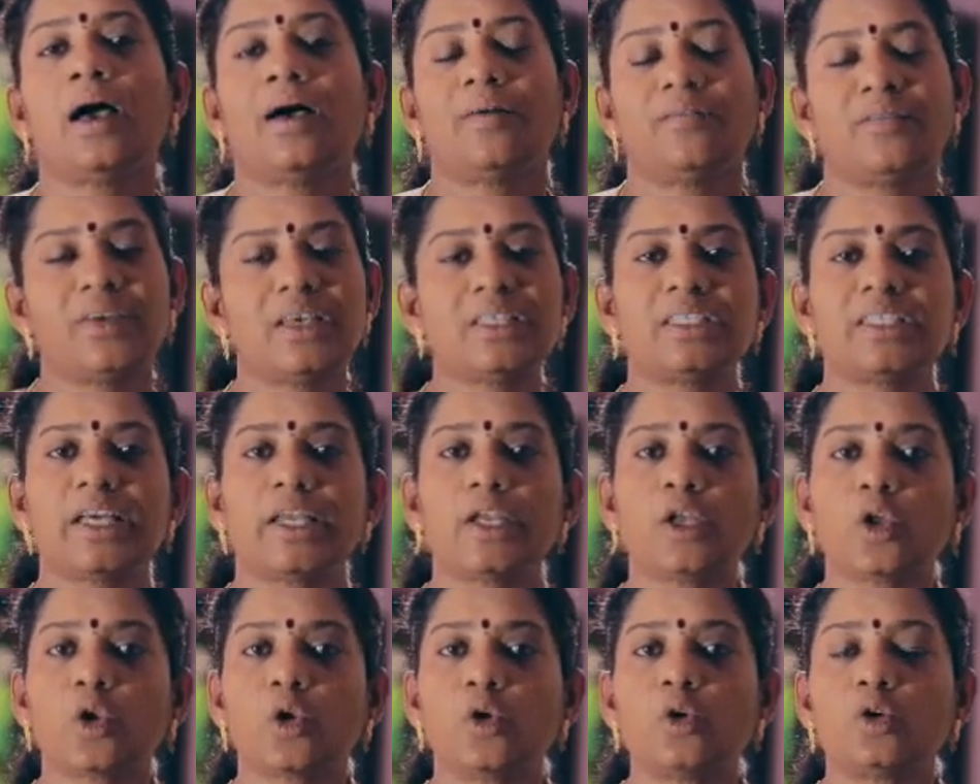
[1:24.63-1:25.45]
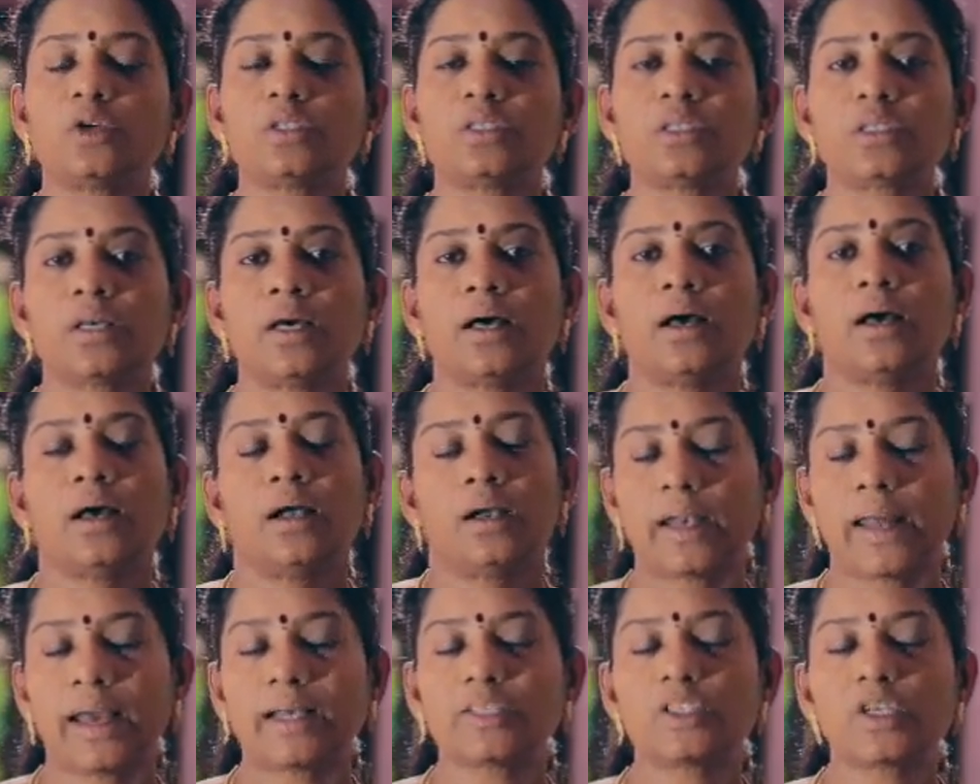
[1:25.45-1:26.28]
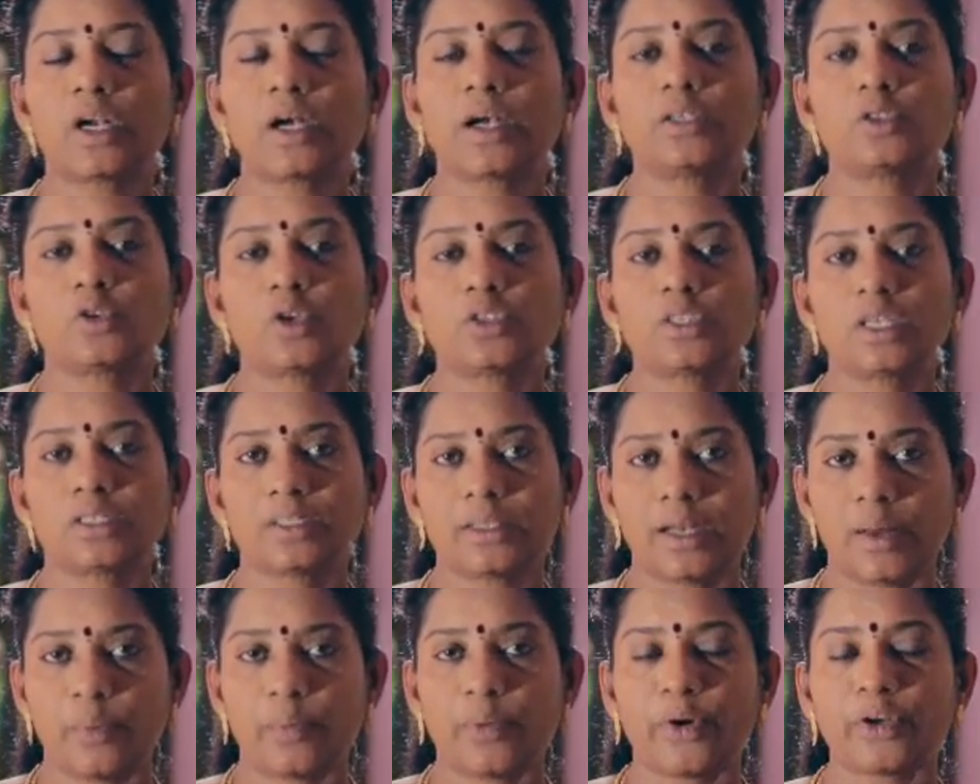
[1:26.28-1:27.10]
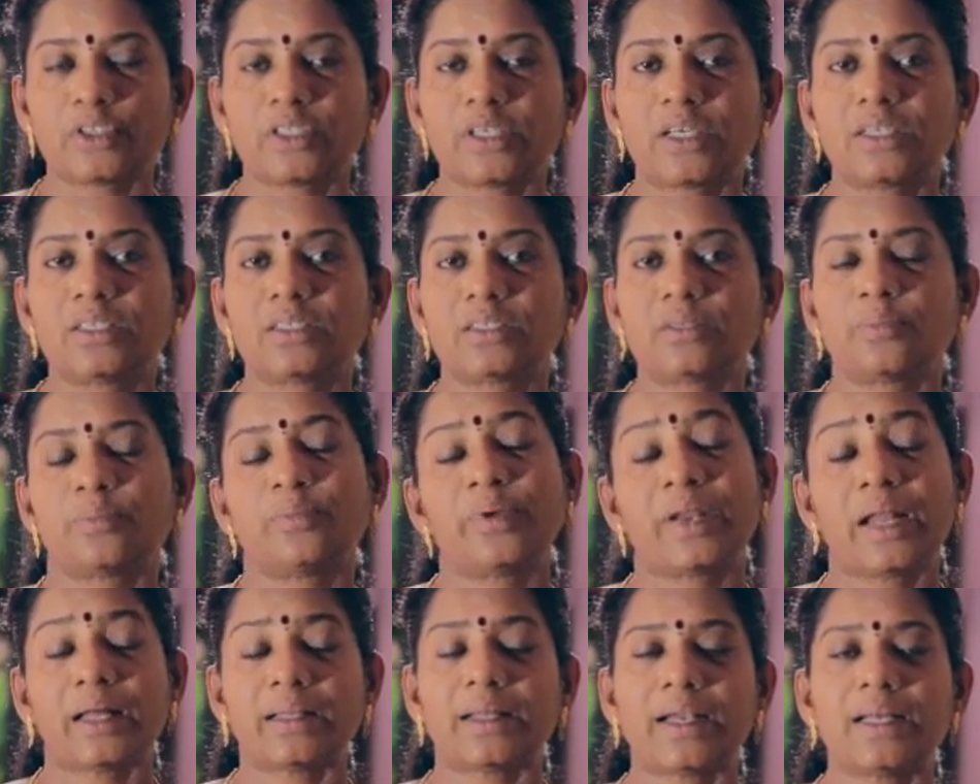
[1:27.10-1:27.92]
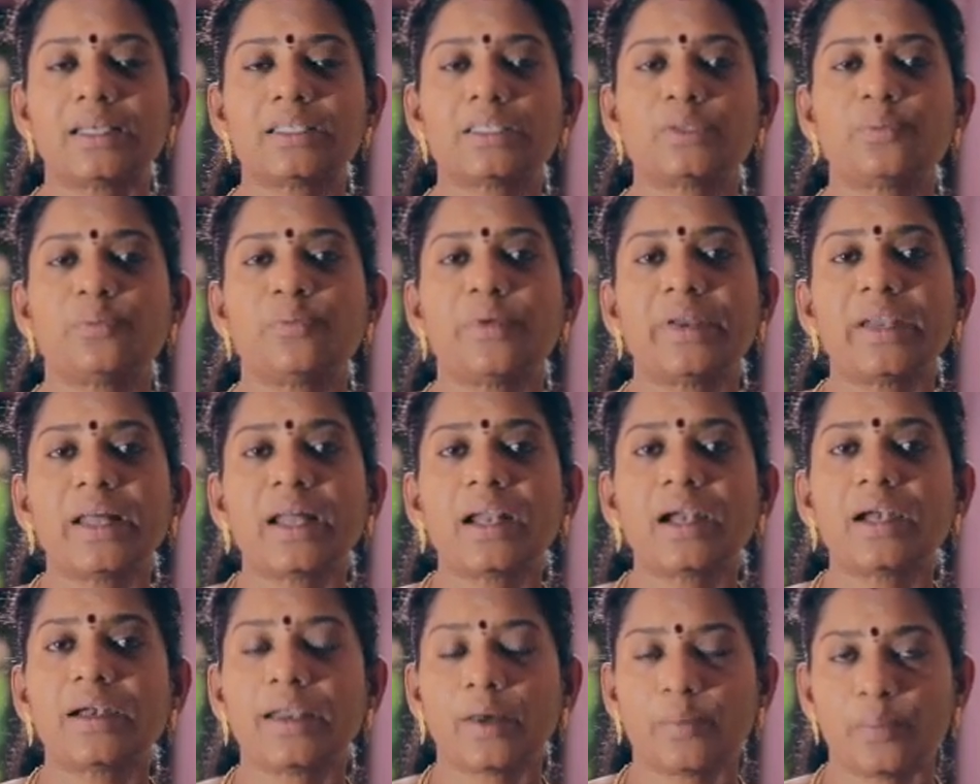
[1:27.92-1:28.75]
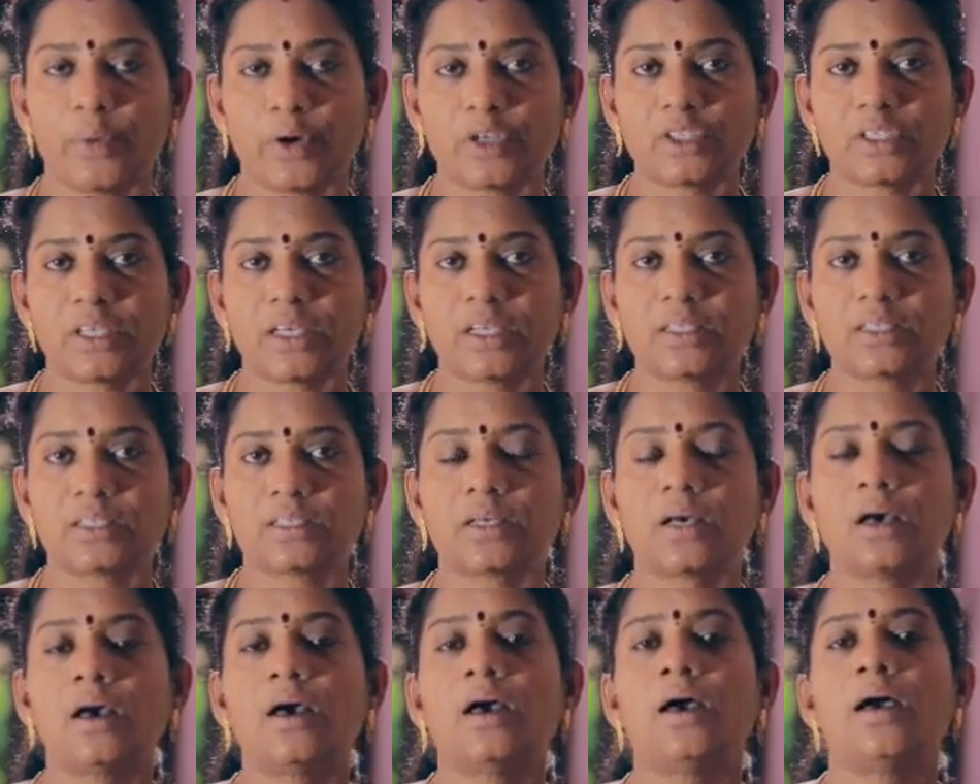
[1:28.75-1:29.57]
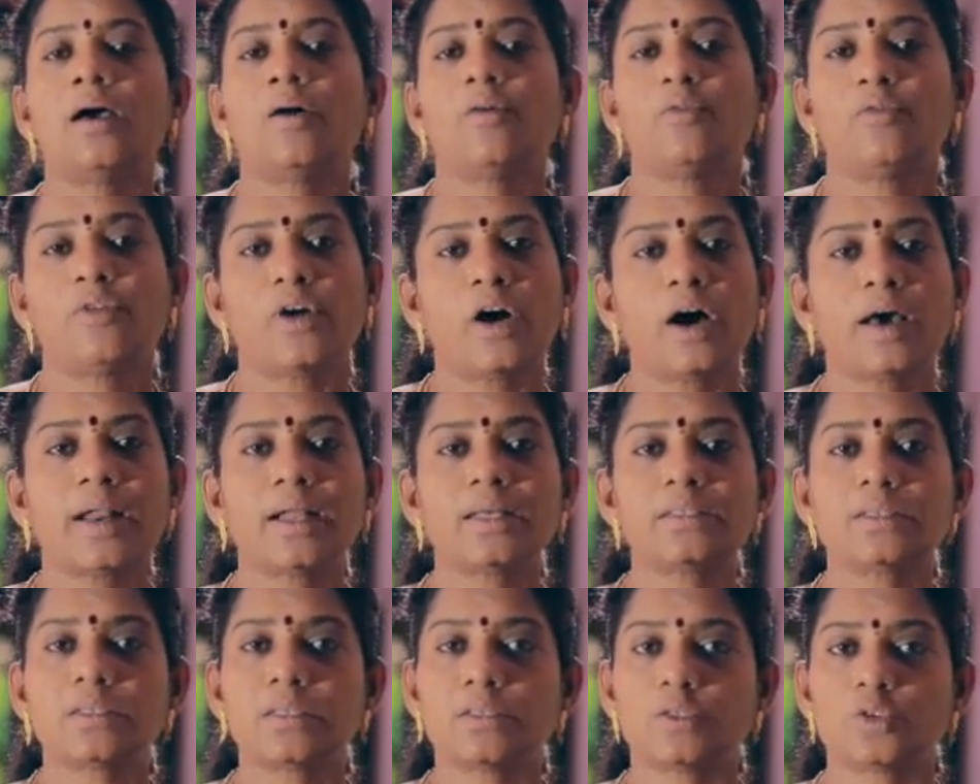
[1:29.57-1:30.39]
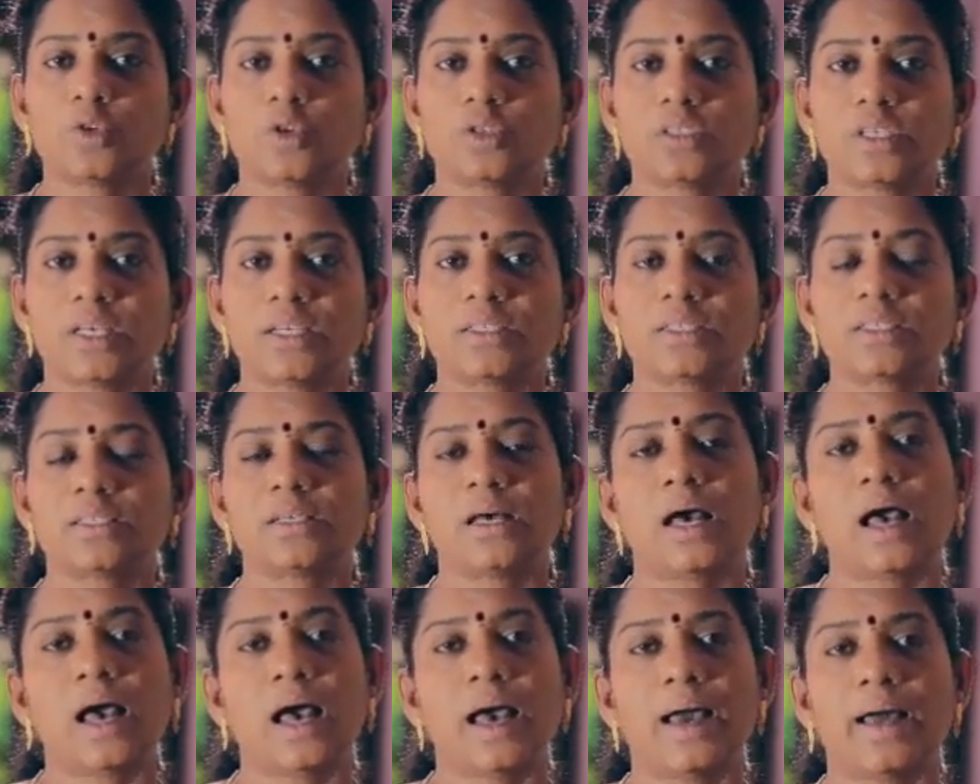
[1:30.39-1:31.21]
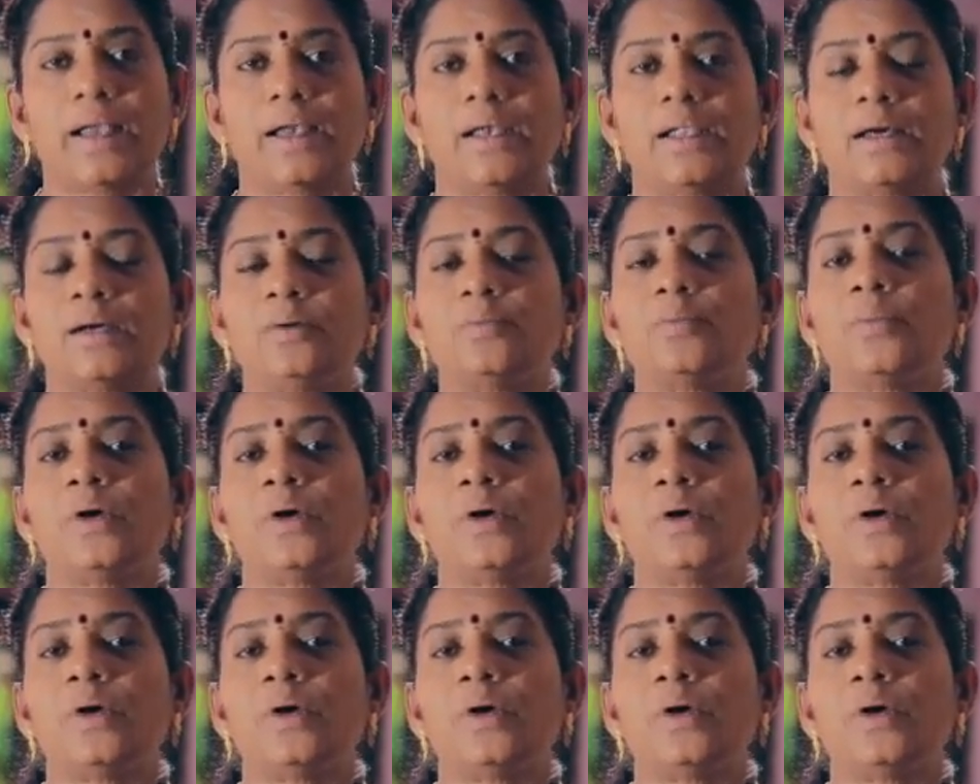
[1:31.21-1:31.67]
which includes natural resources deposits, that is mineral deposits, forest resources and